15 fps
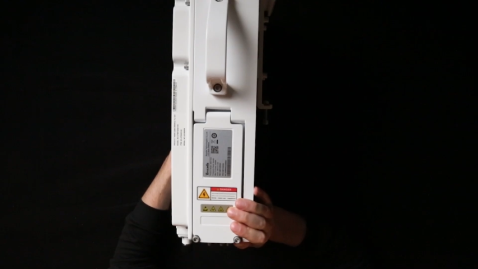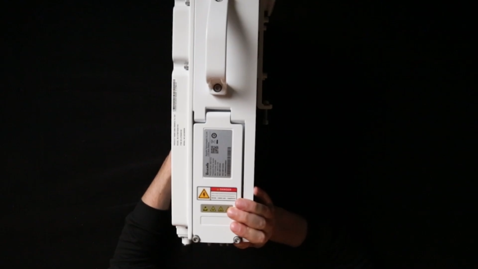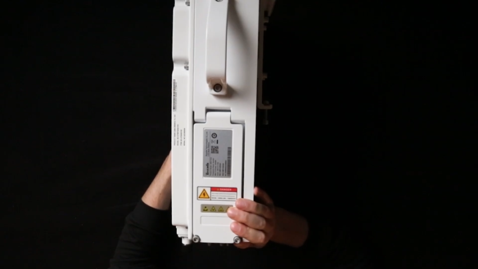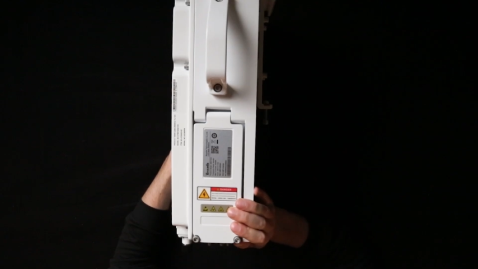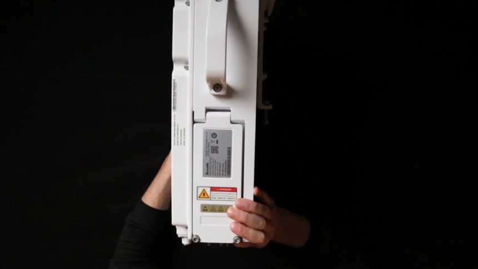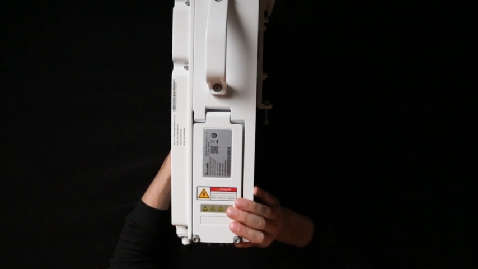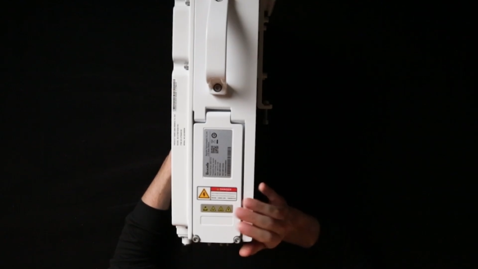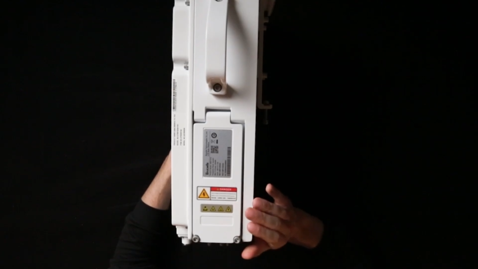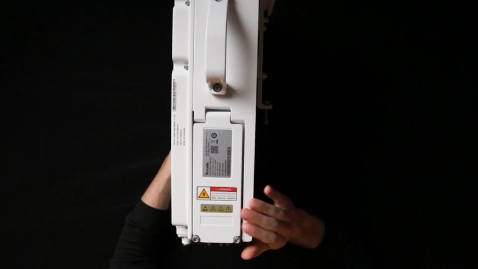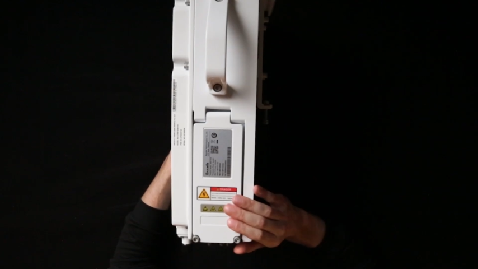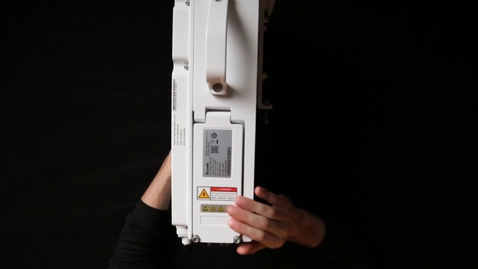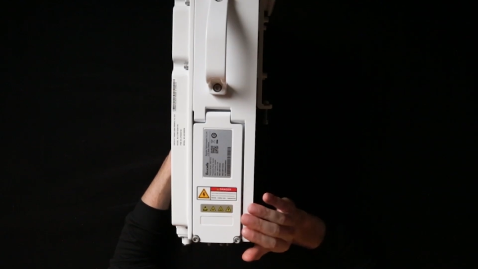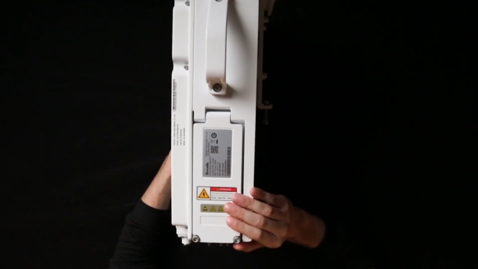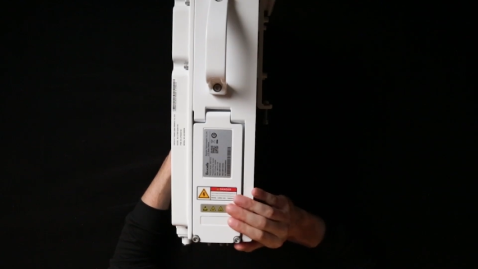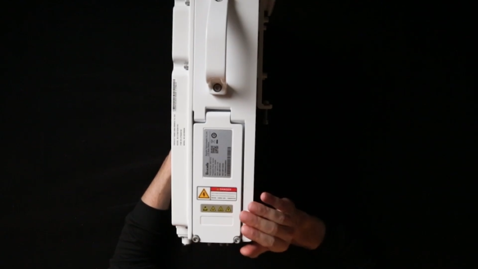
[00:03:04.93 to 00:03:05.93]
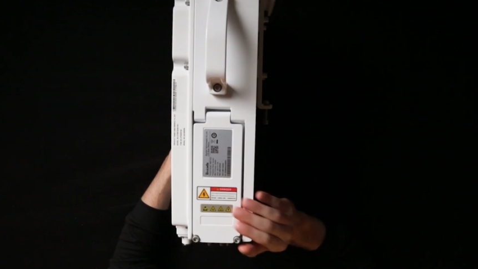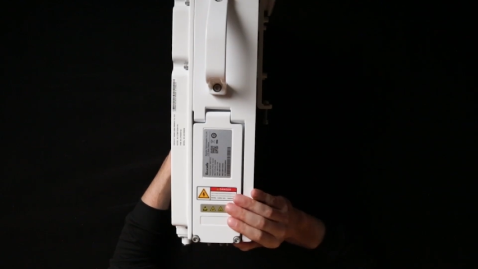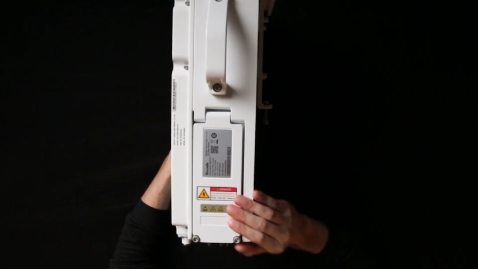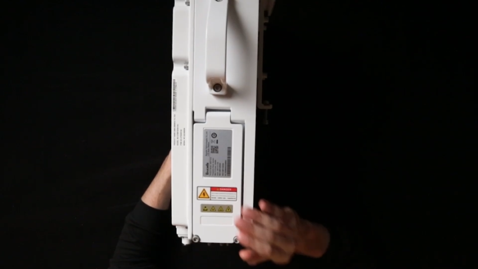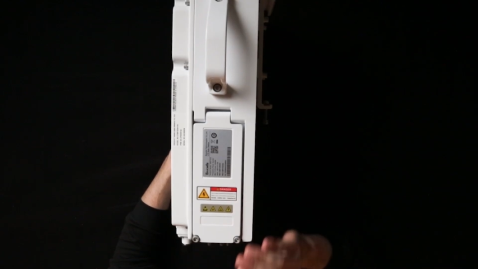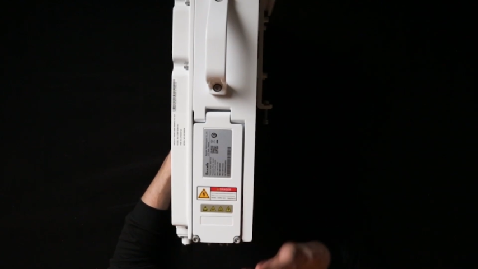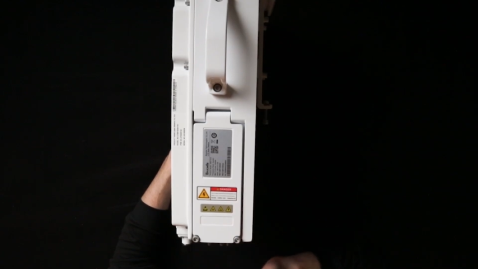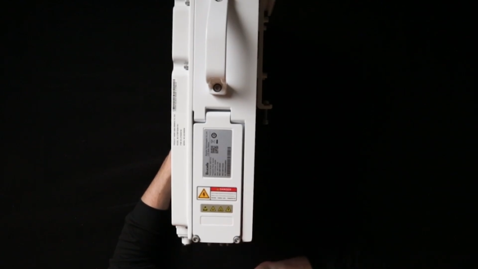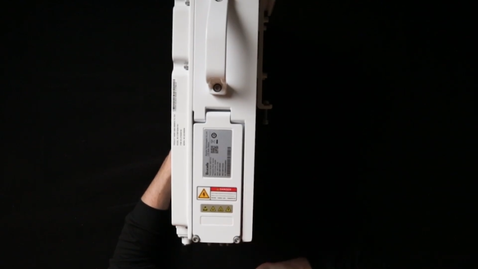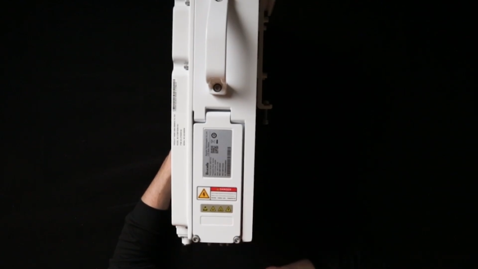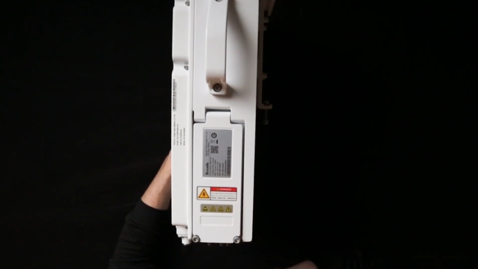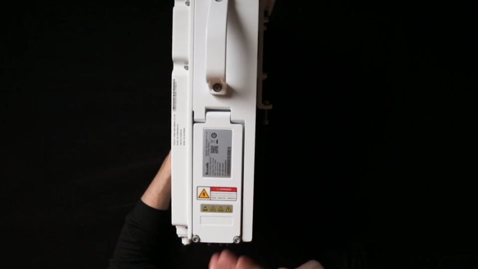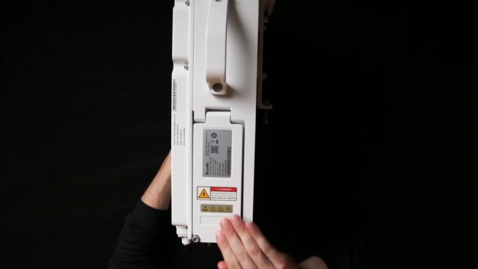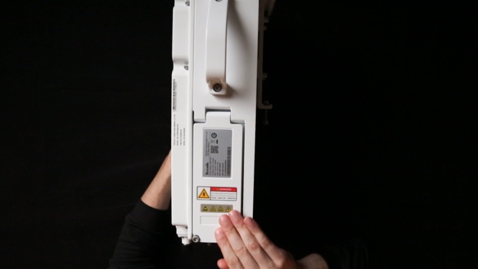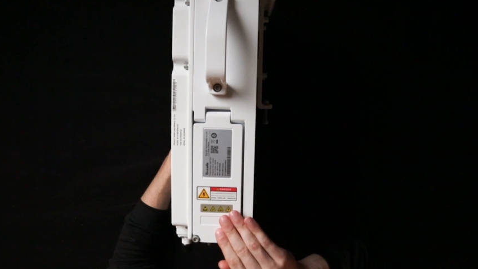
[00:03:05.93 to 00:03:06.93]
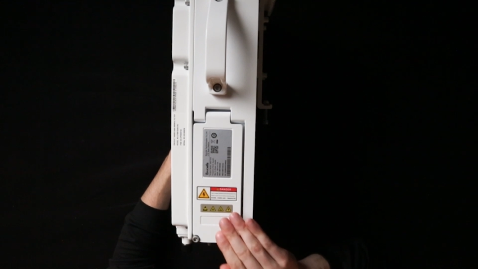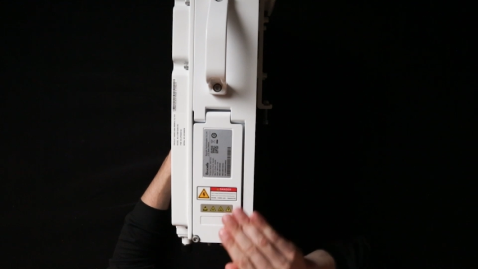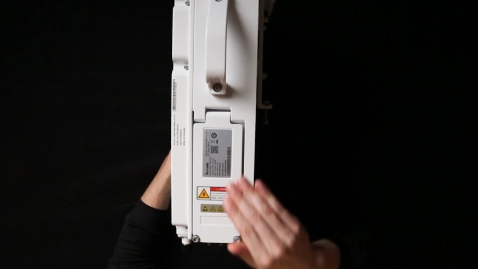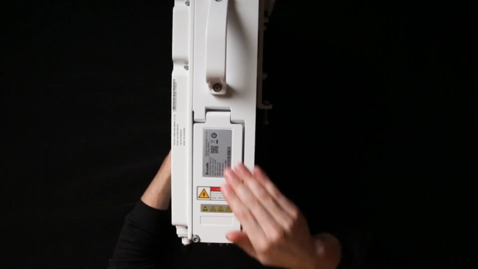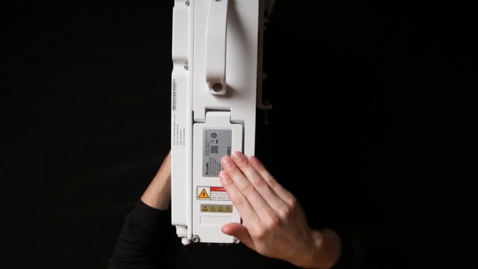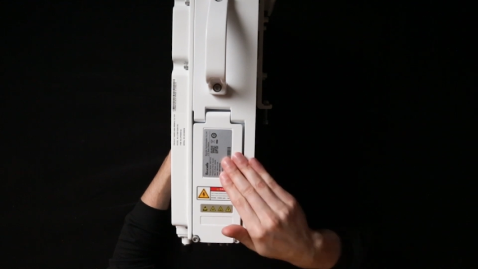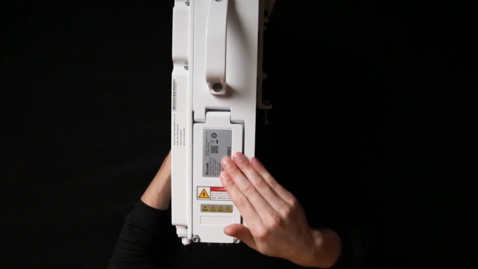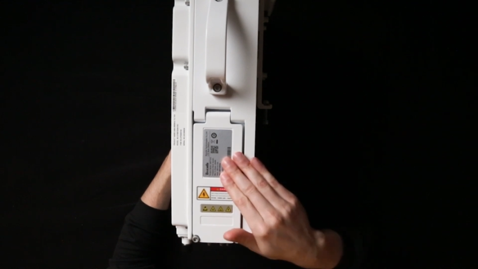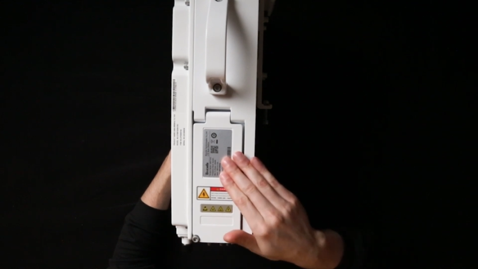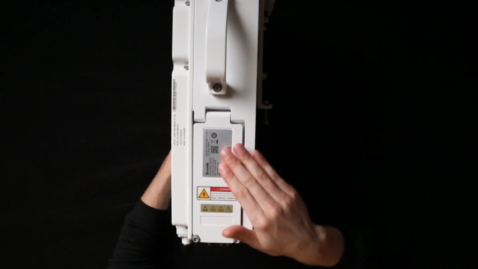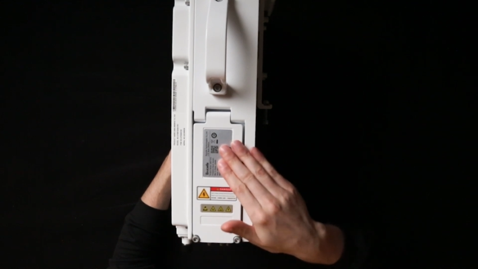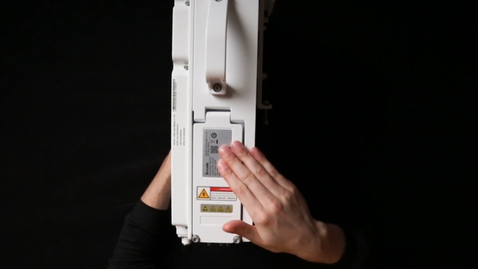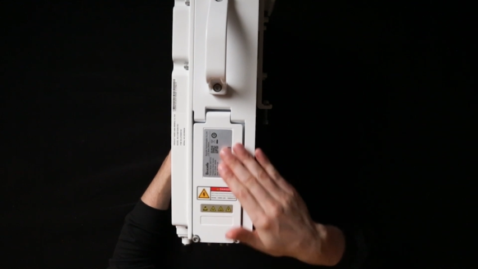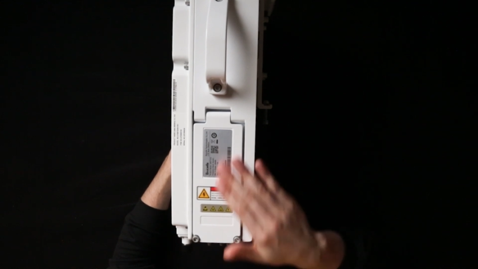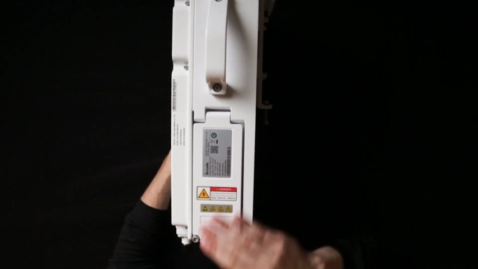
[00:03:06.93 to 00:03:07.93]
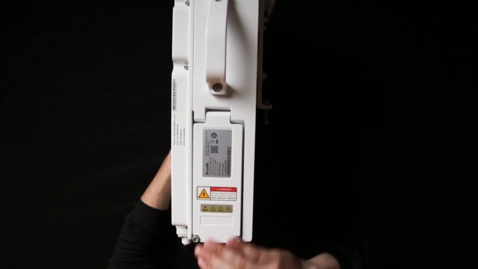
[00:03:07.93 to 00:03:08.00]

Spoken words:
[unreadable: no face in view]